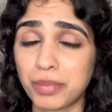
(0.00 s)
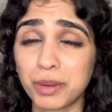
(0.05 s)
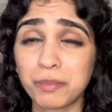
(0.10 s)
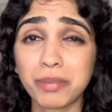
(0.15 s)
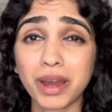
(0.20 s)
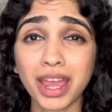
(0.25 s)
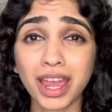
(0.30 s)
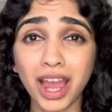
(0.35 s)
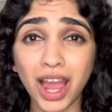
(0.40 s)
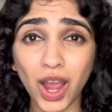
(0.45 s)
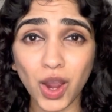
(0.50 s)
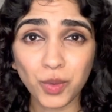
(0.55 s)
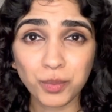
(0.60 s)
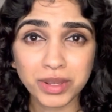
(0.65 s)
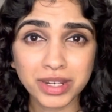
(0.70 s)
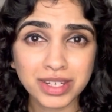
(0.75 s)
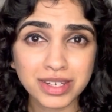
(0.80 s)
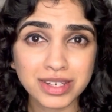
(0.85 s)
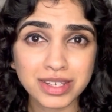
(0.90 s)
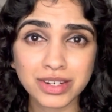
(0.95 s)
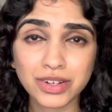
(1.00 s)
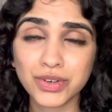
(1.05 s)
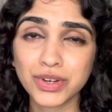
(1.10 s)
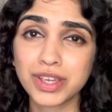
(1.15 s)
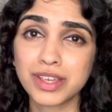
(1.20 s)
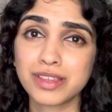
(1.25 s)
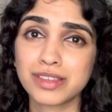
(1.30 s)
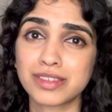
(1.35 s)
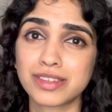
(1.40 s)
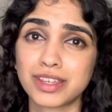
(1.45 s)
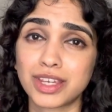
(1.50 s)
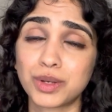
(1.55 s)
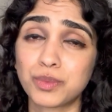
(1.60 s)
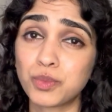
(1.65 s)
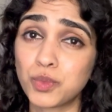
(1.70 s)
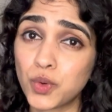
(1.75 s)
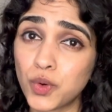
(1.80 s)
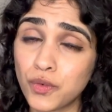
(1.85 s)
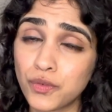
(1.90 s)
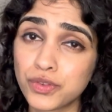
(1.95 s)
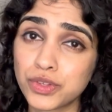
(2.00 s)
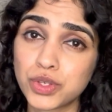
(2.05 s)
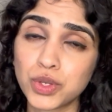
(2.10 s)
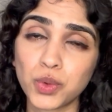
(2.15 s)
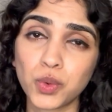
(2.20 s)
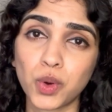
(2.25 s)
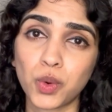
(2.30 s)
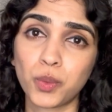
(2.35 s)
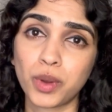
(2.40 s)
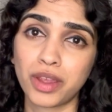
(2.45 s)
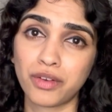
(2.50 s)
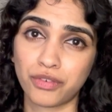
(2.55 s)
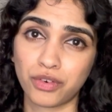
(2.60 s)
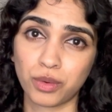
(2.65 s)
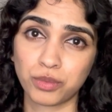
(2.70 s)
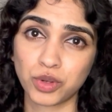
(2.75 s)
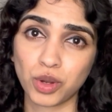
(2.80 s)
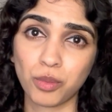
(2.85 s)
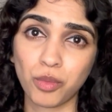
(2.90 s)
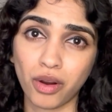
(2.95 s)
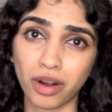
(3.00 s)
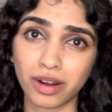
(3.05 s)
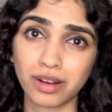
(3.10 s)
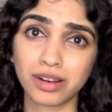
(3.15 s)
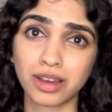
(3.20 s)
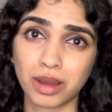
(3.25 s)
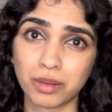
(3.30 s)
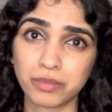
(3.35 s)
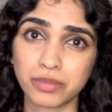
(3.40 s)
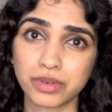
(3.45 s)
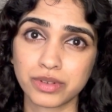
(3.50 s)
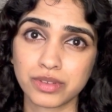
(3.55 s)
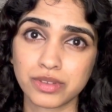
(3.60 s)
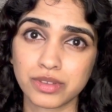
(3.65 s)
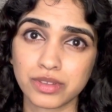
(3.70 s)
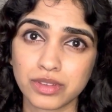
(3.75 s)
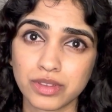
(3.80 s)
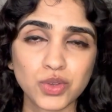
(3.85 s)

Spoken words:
but by how many degrees it moves you away from your moral compass.